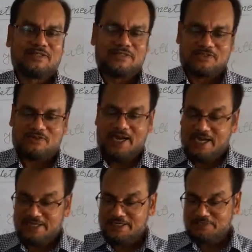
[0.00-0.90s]
So
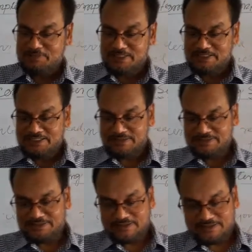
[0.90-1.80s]
unless means
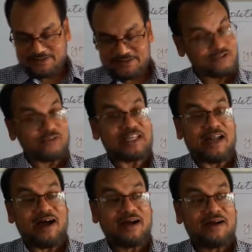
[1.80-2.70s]
jodi
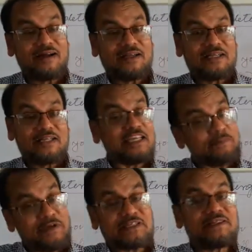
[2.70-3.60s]
na.
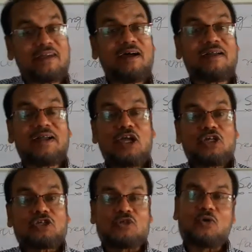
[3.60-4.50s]
If is there.
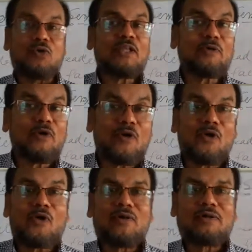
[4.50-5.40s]
So you
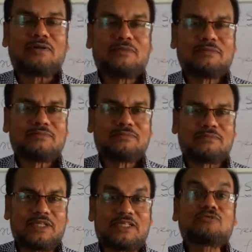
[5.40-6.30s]
know
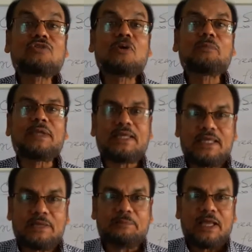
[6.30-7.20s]
the use of
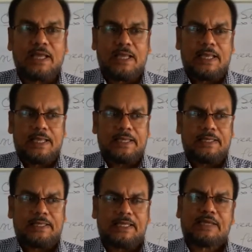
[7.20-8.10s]
if.
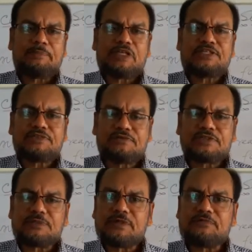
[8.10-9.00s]
If is
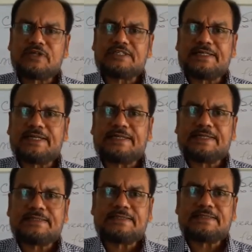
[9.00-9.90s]
used before a
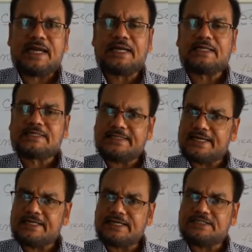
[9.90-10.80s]
sentence and the
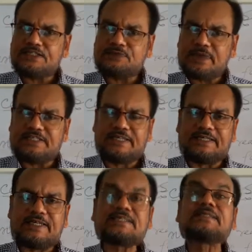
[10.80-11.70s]
sentence is present
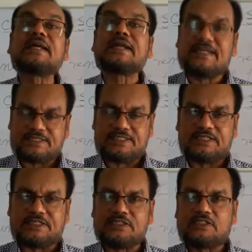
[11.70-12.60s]
tense, the next
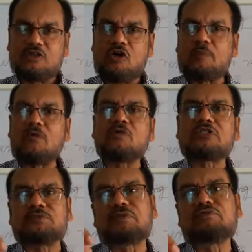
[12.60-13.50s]
sentence, of
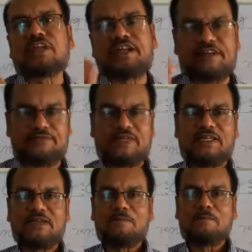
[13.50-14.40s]
course, future indefinite.